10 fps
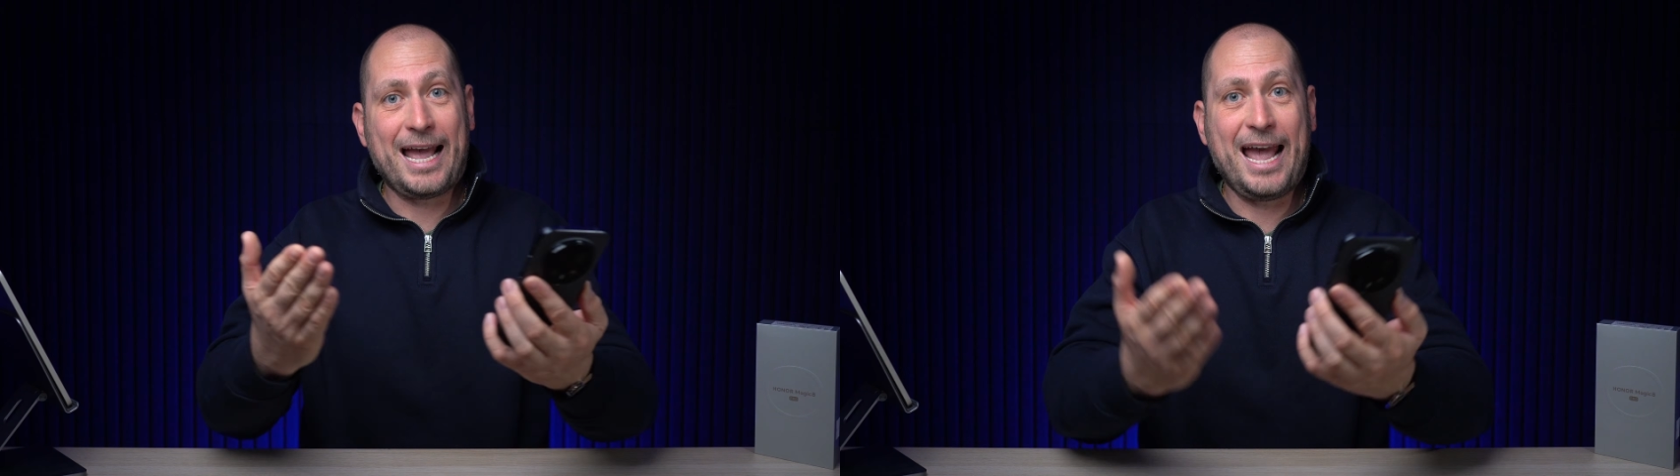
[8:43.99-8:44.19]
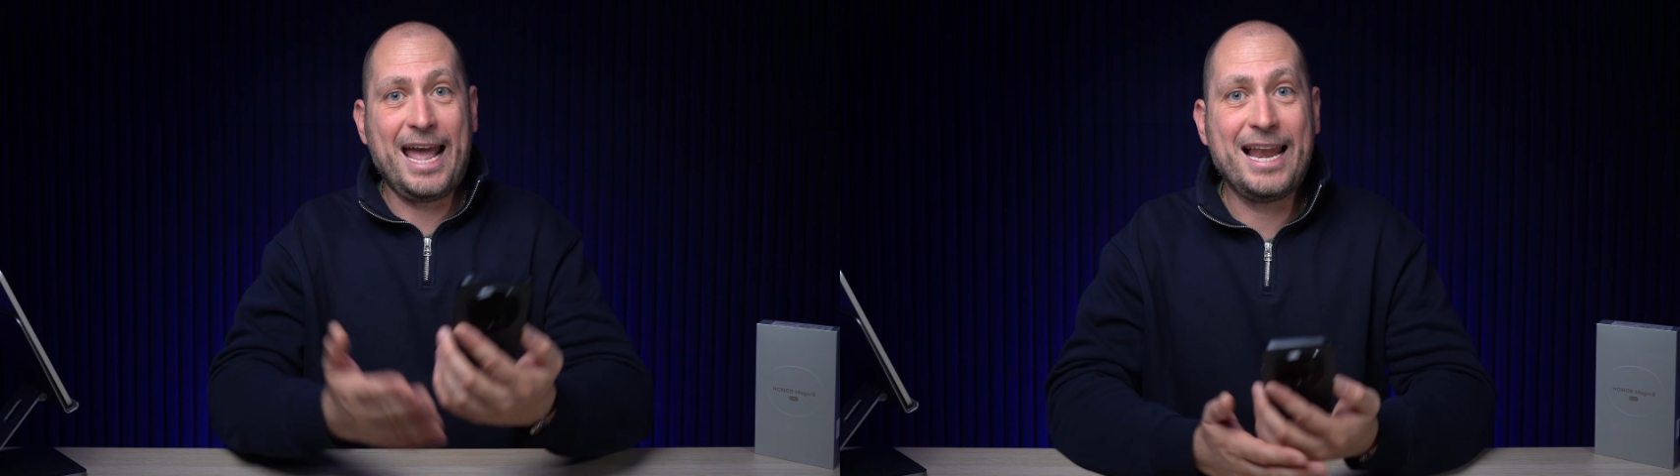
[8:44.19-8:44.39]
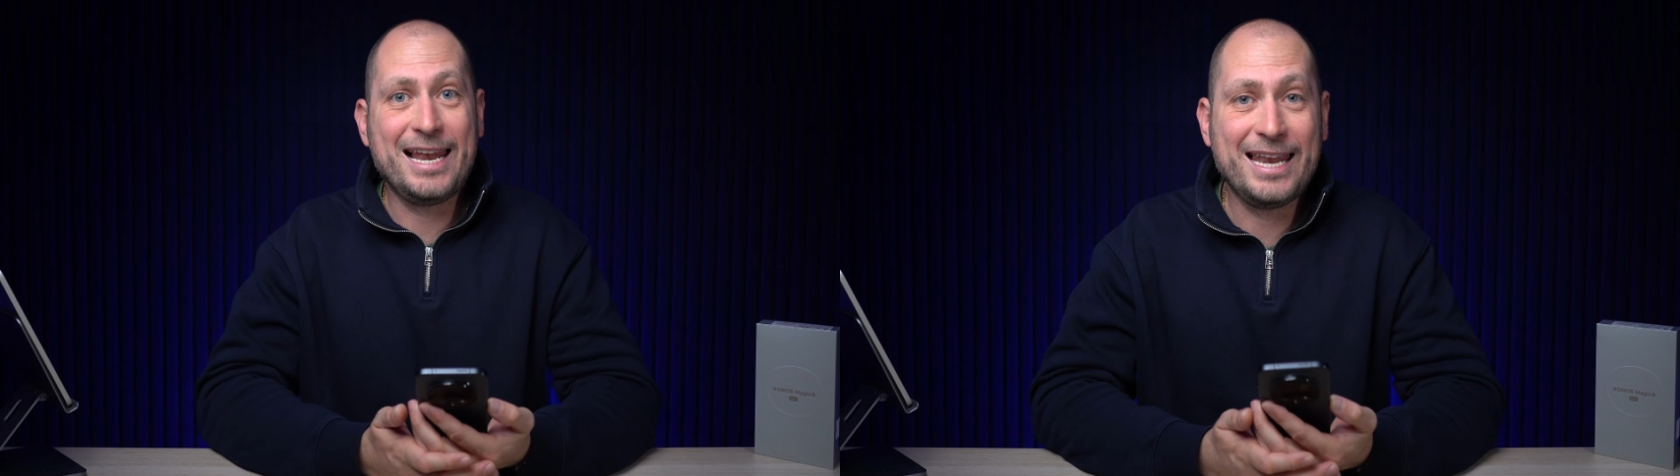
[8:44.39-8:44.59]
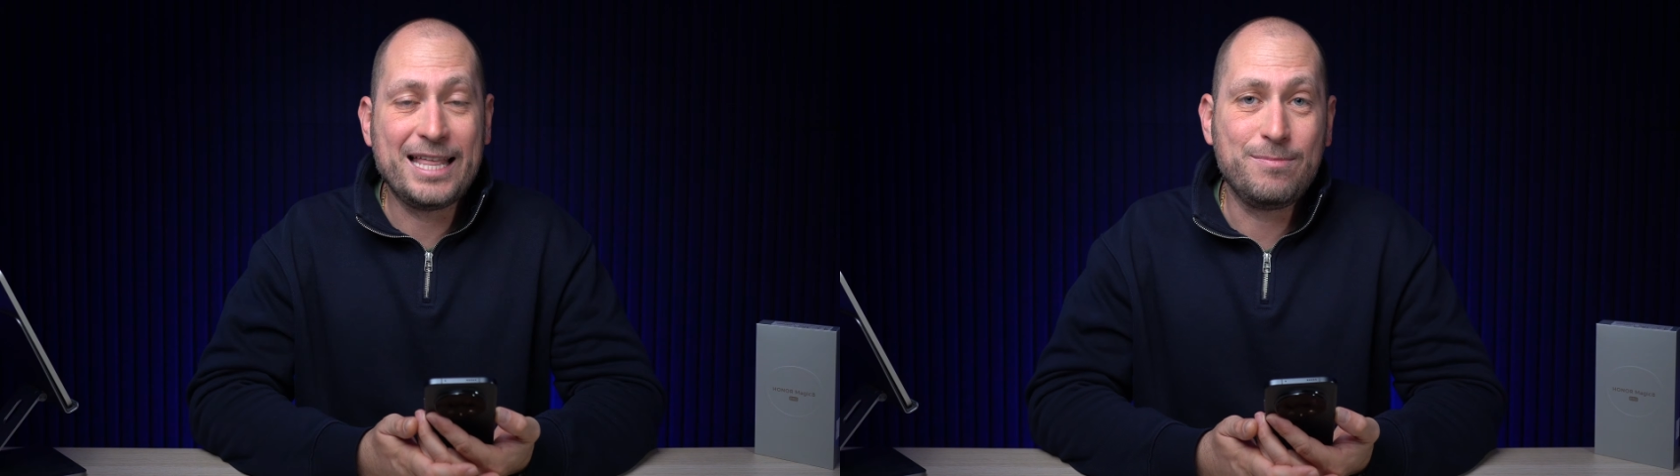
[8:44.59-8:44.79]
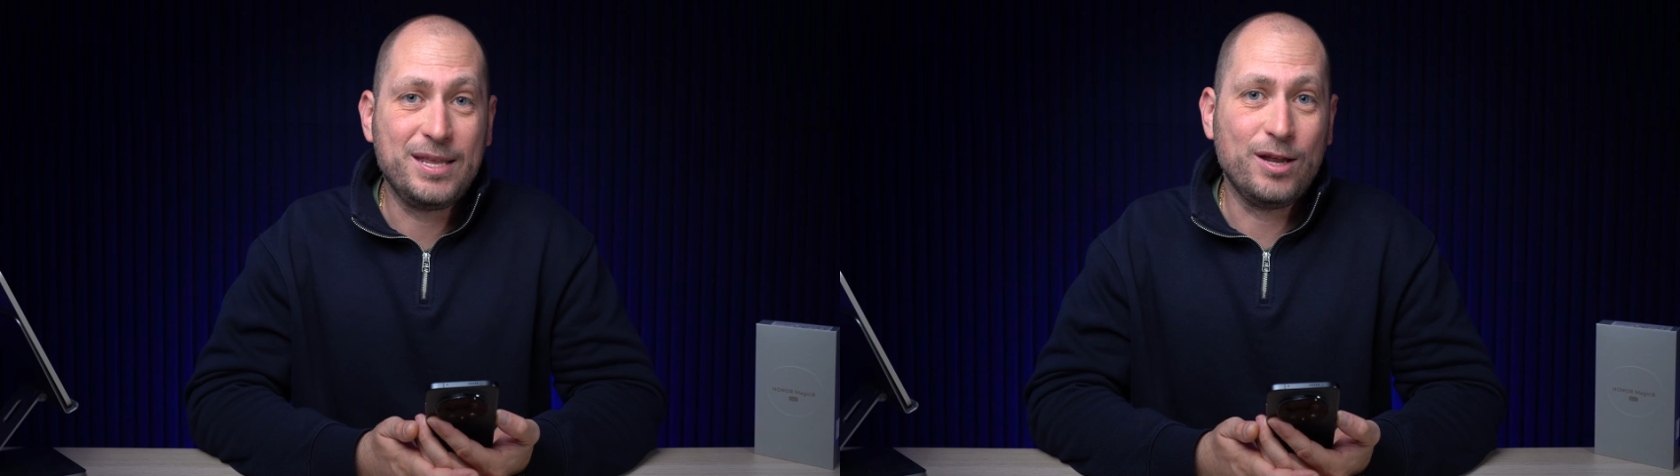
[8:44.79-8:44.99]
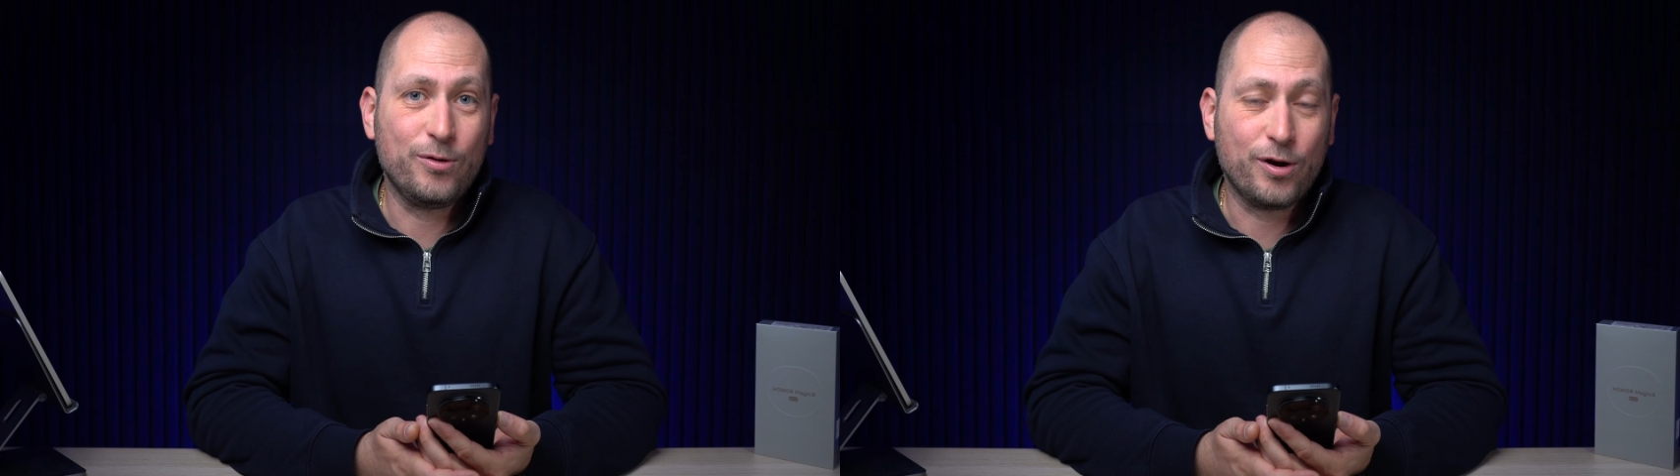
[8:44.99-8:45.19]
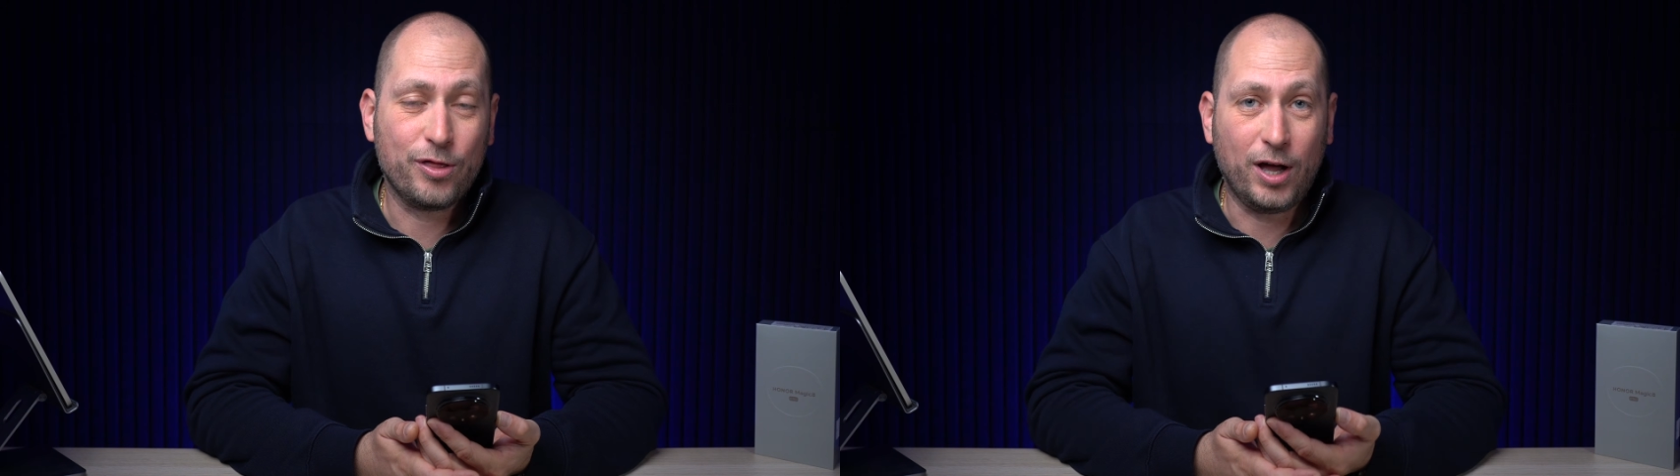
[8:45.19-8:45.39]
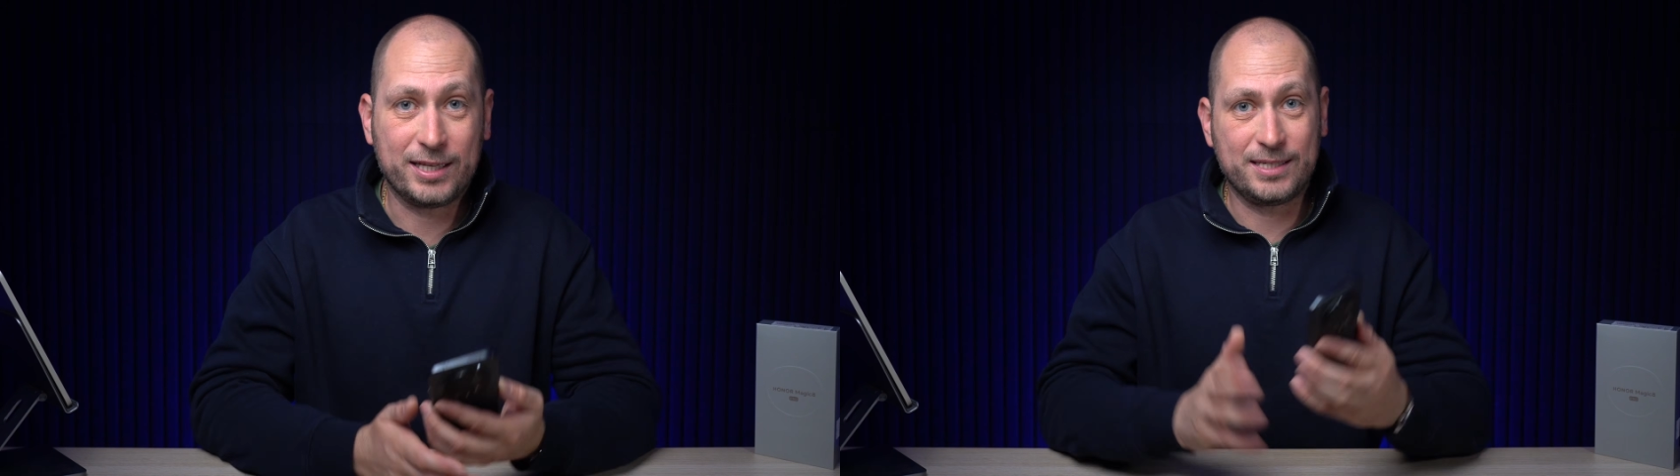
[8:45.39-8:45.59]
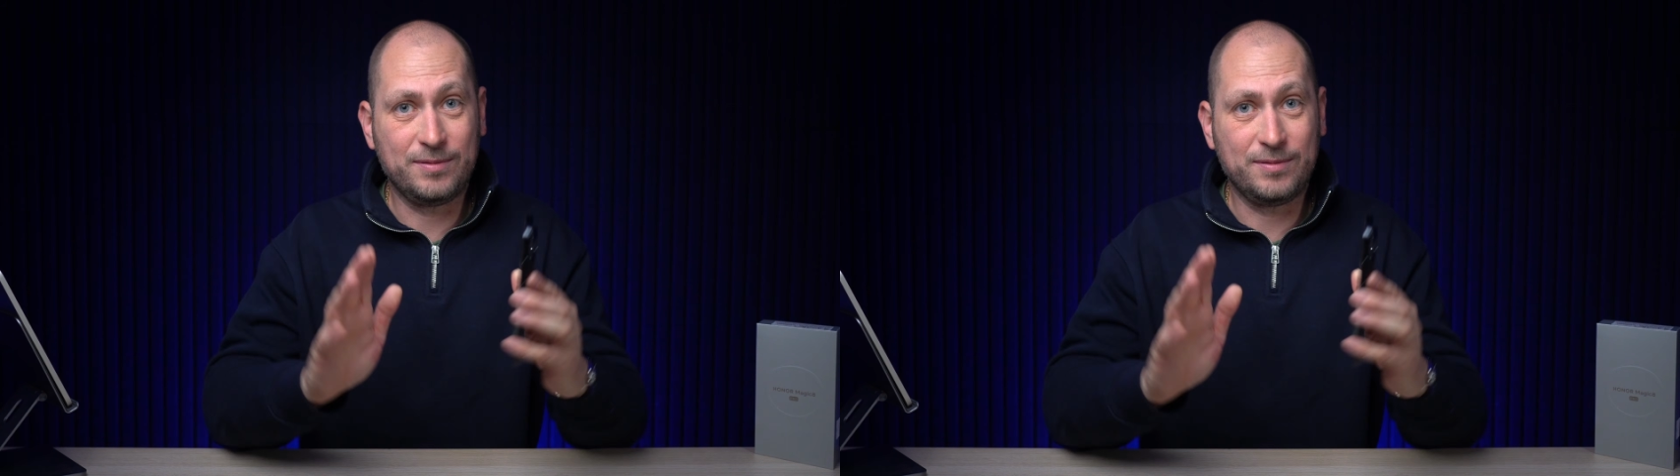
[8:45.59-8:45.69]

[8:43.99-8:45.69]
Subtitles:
and let me know your thoughts.